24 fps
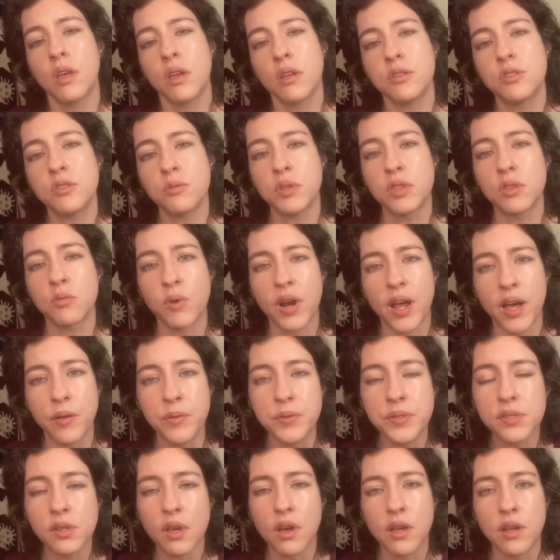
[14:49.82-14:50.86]
doing the
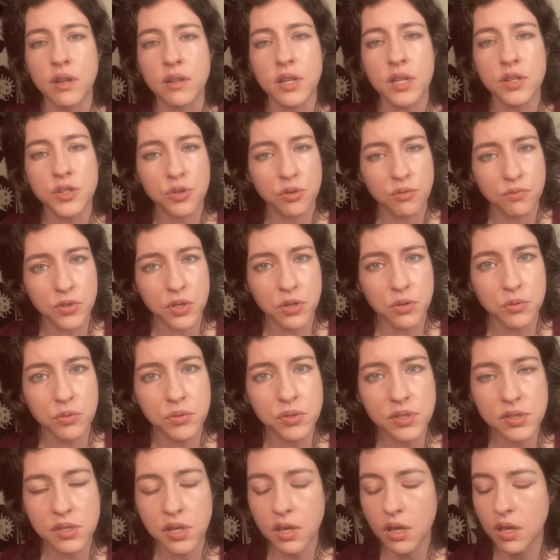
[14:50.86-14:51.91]
rounds on
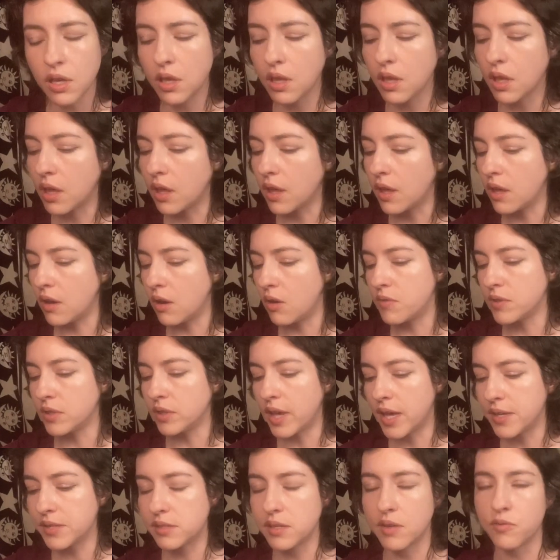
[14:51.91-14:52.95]
interviews over the
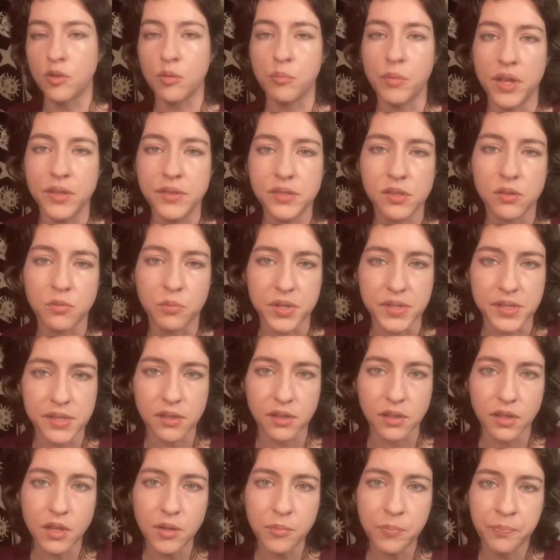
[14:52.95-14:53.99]
last several months and
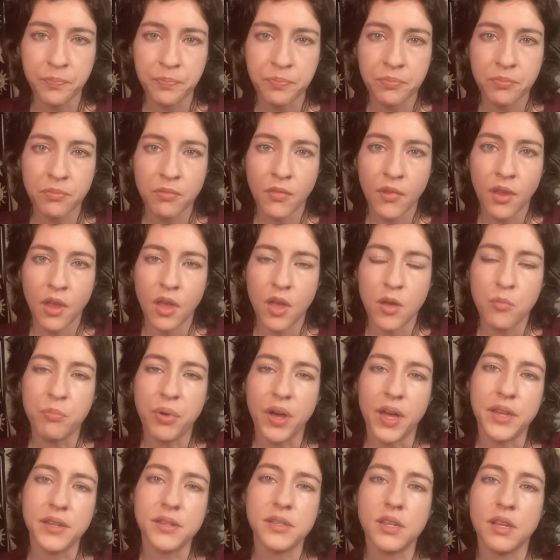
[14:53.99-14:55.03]
recently.
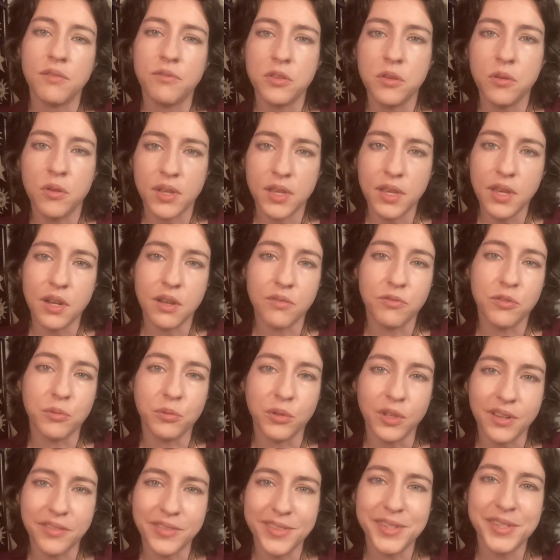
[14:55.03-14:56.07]
But if you
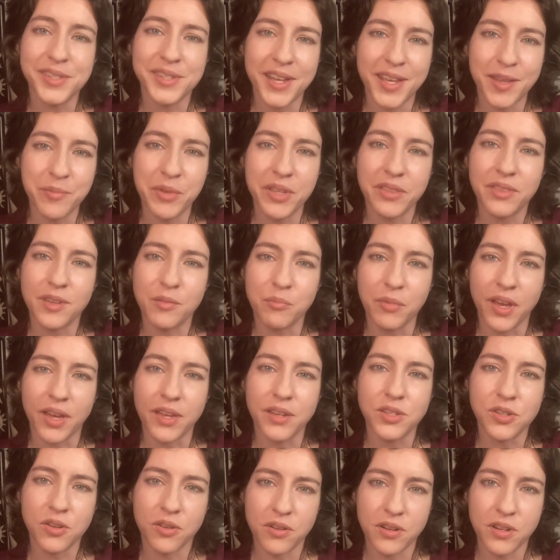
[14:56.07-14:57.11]
look at the statement that my
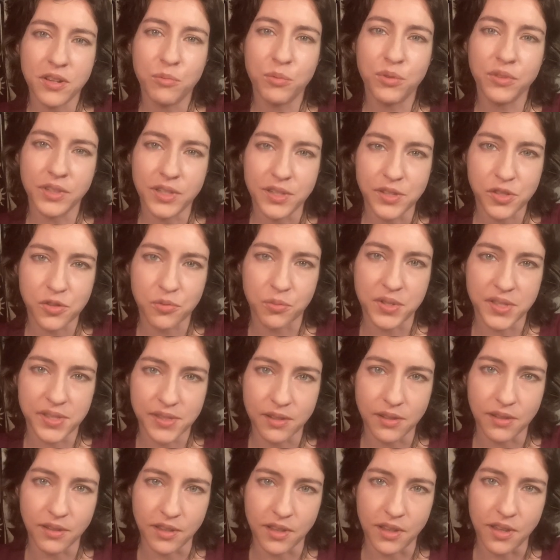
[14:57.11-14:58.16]
attorney released
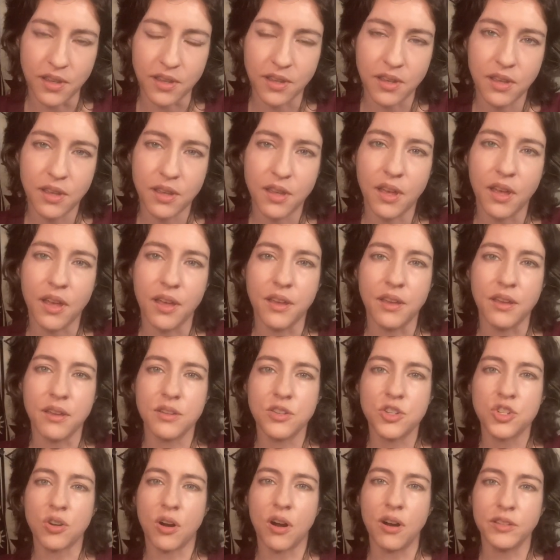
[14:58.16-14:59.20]
recently,
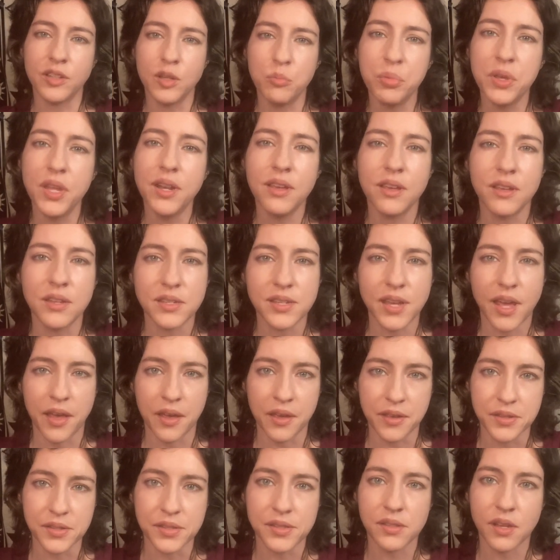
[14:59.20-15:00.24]
Charlotte Bennett
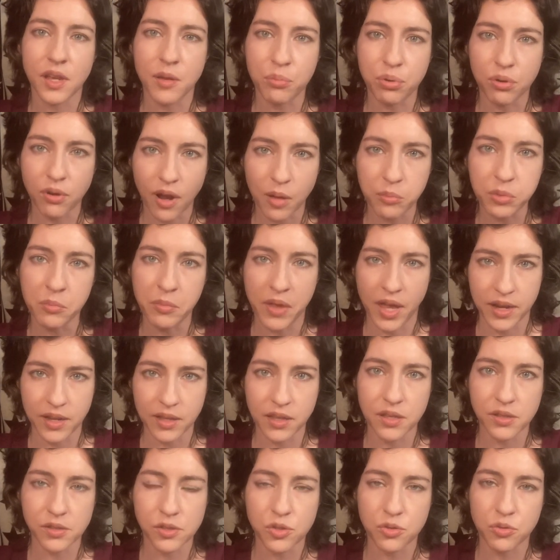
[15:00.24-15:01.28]
has a
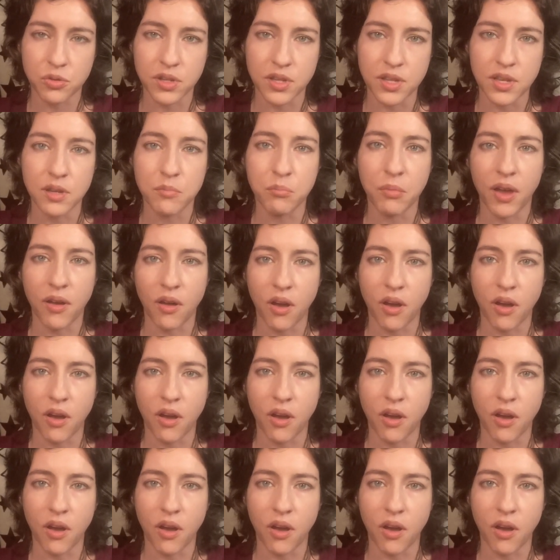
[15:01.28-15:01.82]
problematic history in my